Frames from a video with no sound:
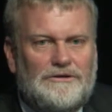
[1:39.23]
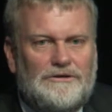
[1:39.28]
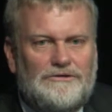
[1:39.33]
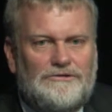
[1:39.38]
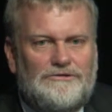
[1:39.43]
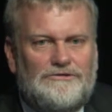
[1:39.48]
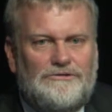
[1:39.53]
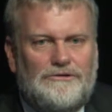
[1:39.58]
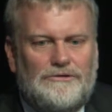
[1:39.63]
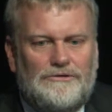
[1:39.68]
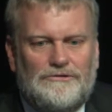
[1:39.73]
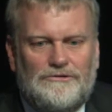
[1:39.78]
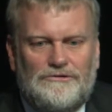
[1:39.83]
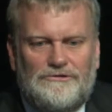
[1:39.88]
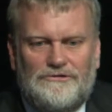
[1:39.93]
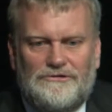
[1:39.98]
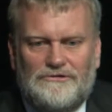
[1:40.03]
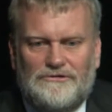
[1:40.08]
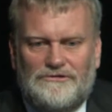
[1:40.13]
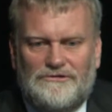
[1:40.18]

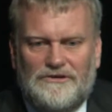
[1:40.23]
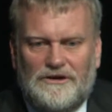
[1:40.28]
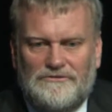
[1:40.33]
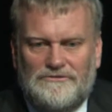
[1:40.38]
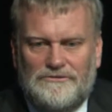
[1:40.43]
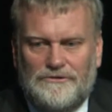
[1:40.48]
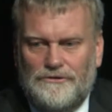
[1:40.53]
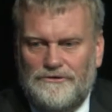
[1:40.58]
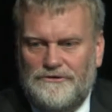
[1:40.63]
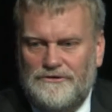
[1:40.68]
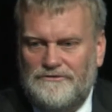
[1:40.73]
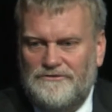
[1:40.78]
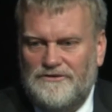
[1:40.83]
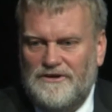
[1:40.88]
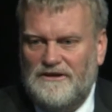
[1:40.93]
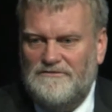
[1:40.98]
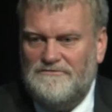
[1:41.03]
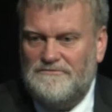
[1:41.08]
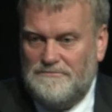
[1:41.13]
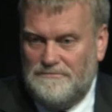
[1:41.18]
students and so forth if
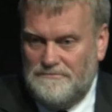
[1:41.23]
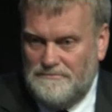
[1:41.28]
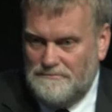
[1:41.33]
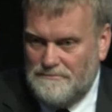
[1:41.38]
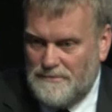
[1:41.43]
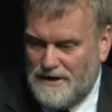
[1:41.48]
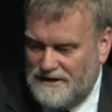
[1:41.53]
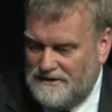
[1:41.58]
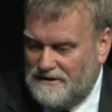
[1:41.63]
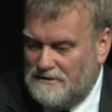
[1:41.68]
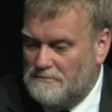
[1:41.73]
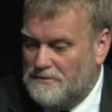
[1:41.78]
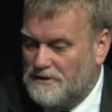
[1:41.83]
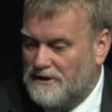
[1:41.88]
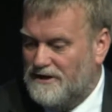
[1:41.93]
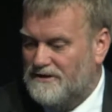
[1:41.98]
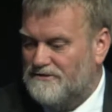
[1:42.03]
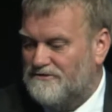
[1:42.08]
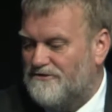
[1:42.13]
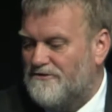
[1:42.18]
they made
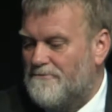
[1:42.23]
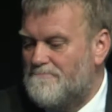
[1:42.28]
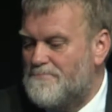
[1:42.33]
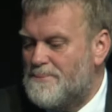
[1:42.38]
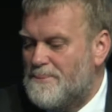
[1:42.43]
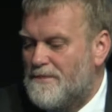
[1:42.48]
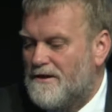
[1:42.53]
complaints.